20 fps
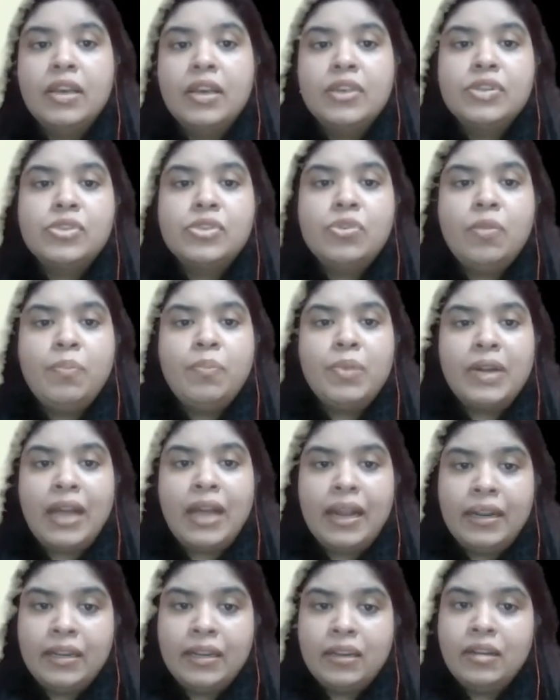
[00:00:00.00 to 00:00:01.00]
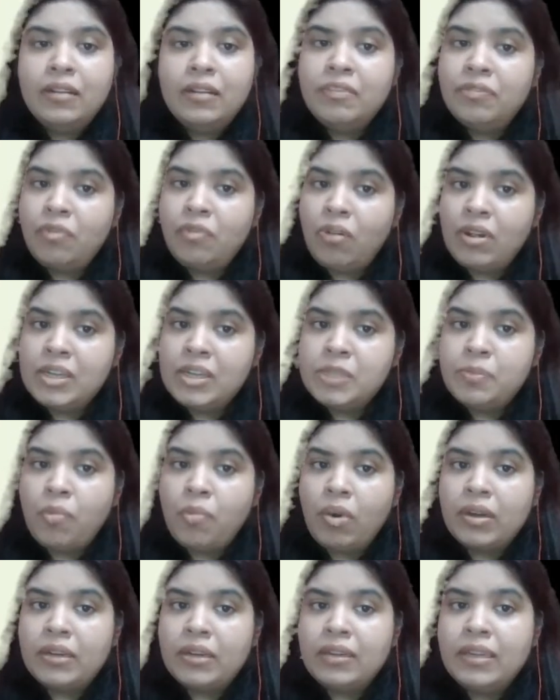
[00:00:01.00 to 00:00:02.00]
So, botanical, of course,
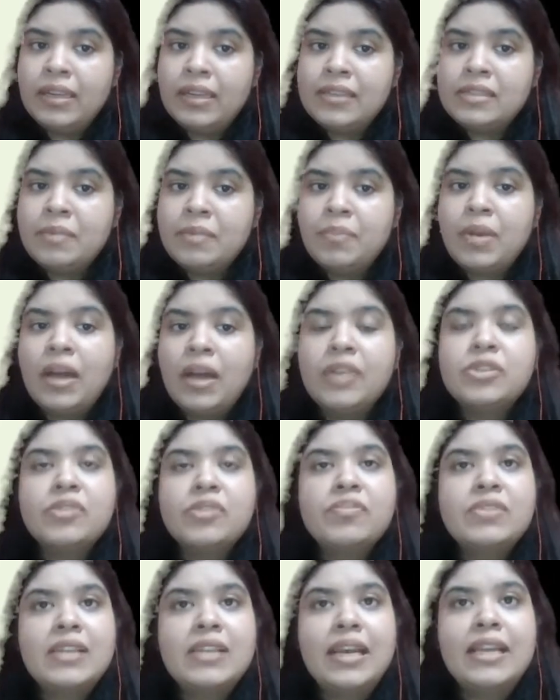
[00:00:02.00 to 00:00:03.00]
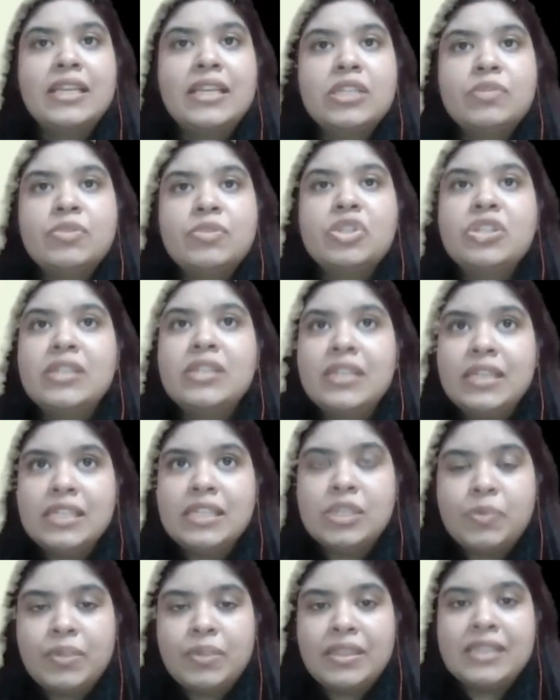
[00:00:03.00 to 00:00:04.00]
botany is a branch of science which
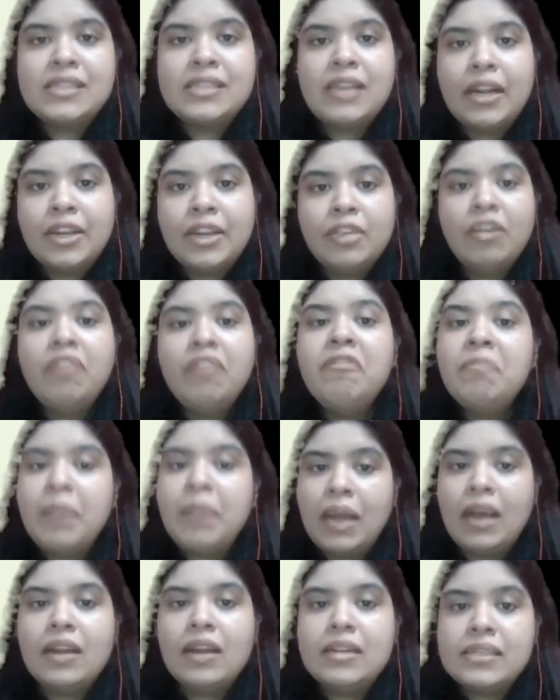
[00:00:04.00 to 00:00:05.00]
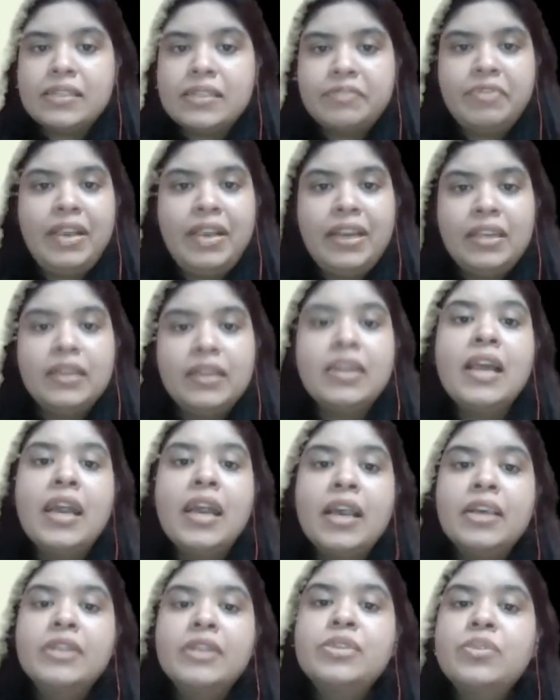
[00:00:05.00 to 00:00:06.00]
deals with the study of plants. Fine.
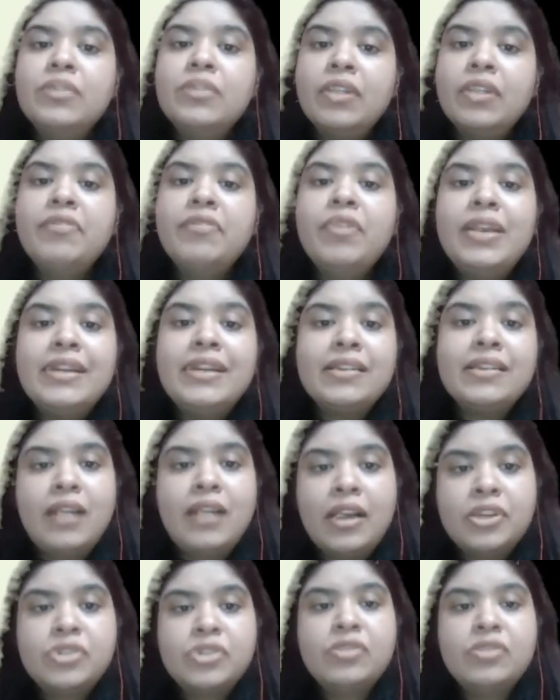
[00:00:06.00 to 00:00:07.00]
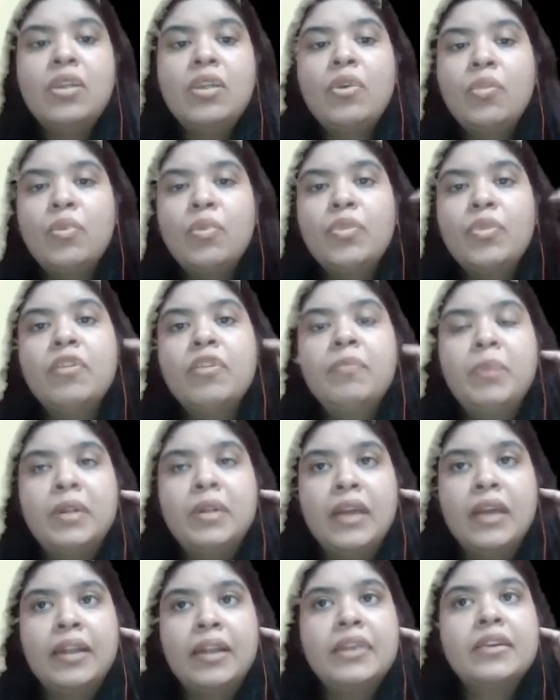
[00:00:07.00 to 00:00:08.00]
So, therefore, International Code of
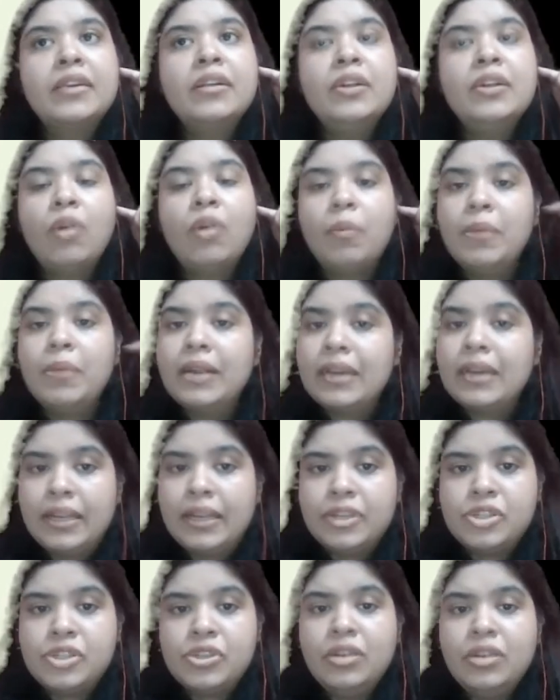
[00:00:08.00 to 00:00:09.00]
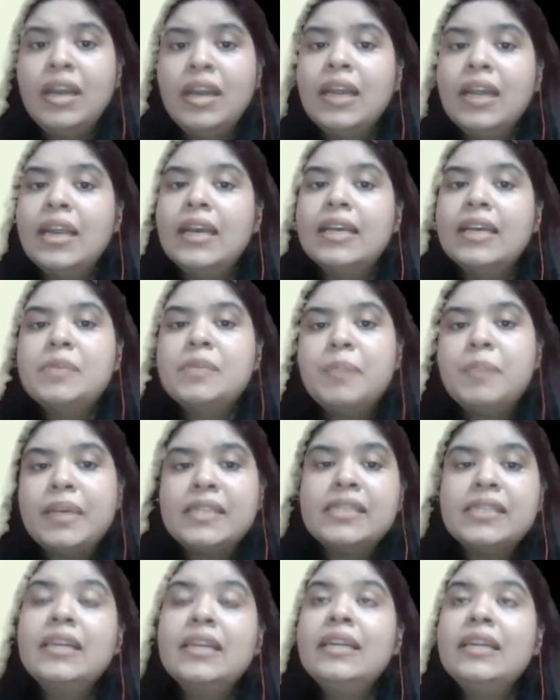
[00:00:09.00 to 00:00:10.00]
Botanical Nomenclature is
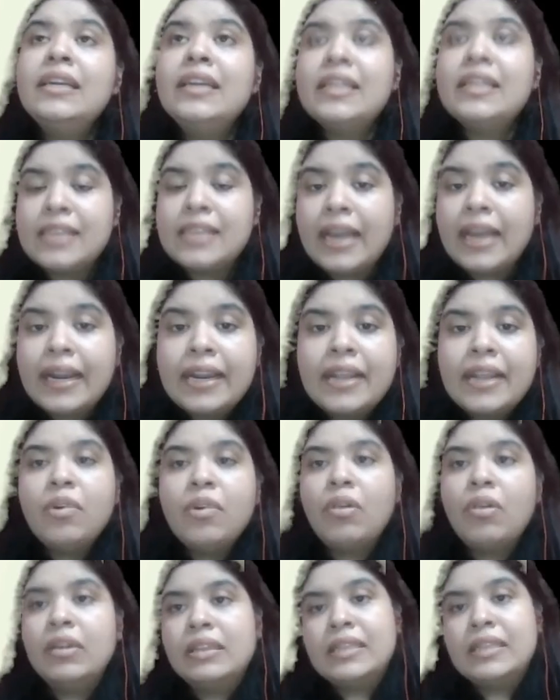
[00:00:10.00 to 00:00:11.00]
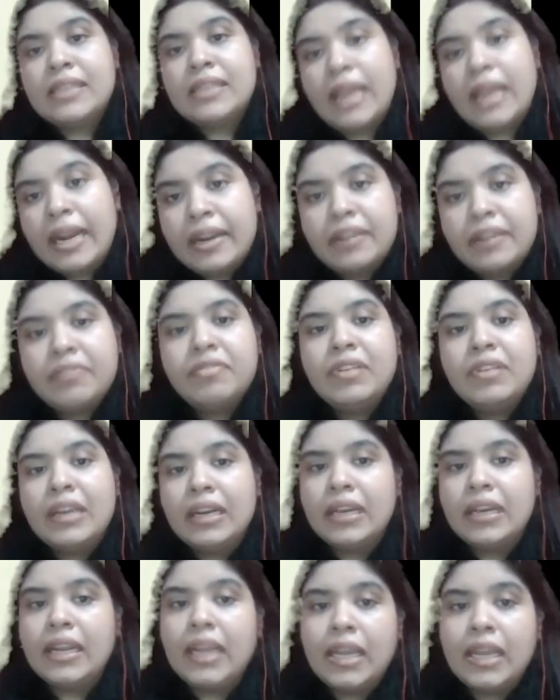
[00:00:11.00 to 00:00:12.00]
basically deciding on the scientific
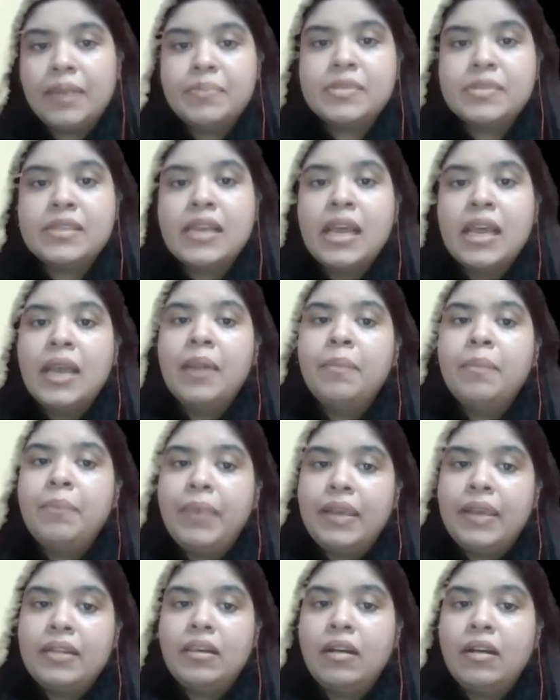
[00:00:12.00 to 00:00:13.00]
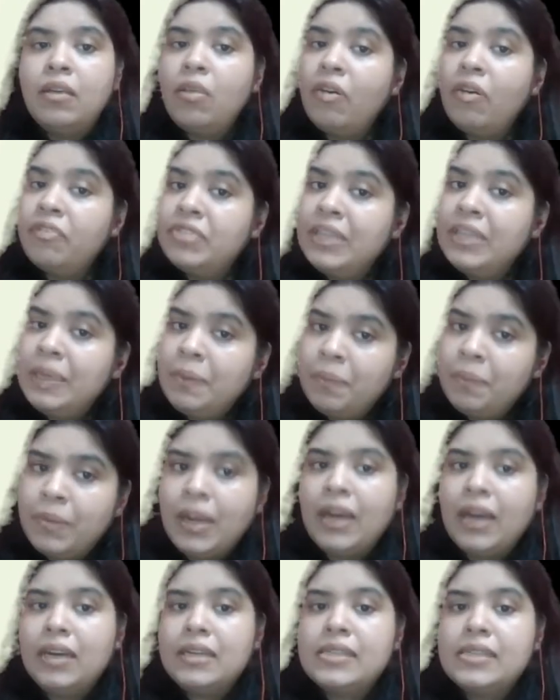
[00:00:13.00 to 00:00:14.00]
names of the
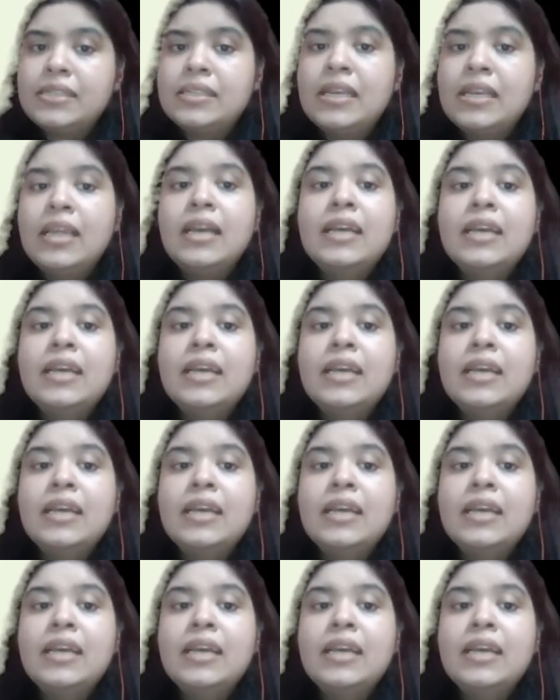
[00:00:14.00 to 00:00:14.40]
plants.